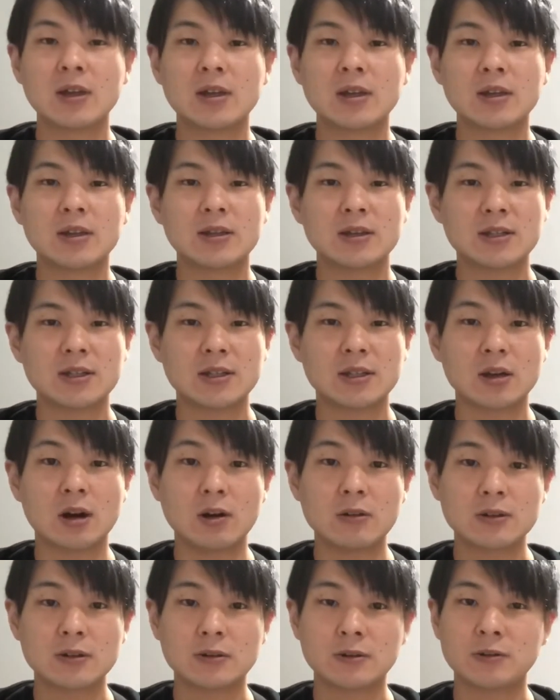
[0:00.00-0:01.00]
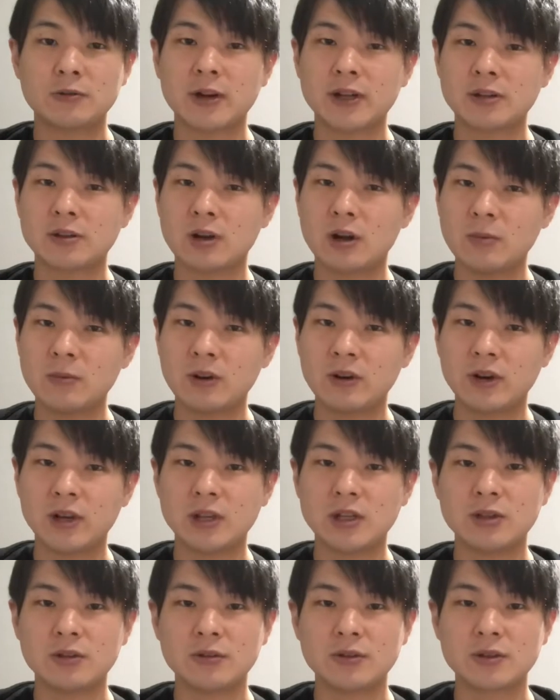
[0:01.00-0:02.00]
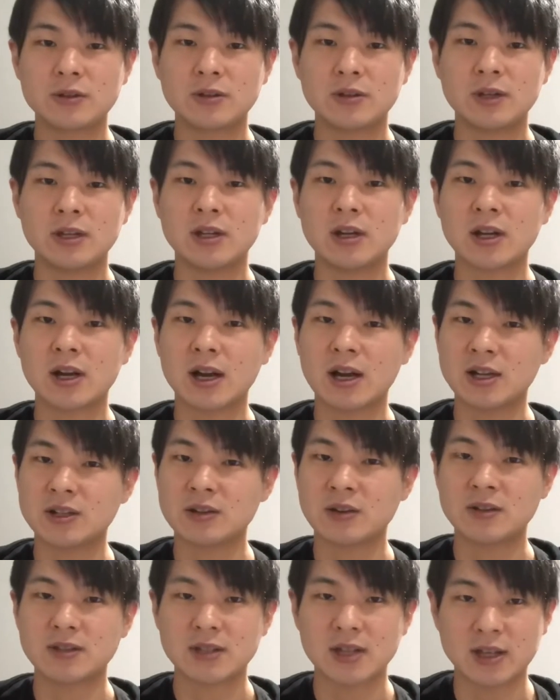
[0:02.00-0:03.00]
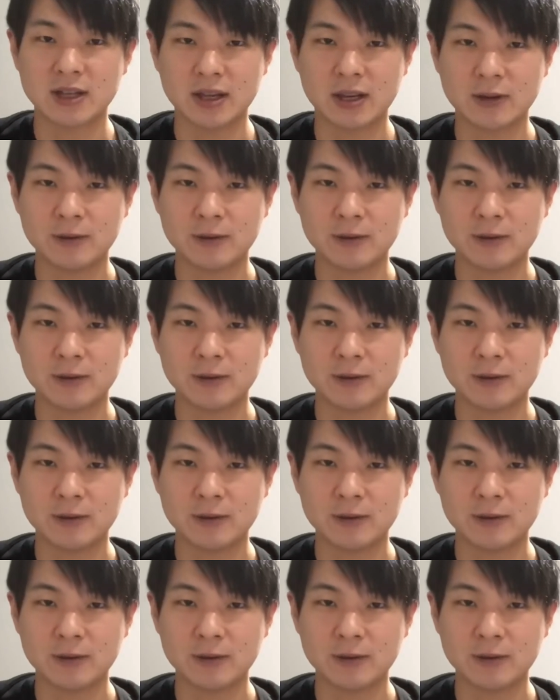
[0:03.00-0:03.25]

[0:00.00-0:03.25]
This is also quite commonly used in a casual setting.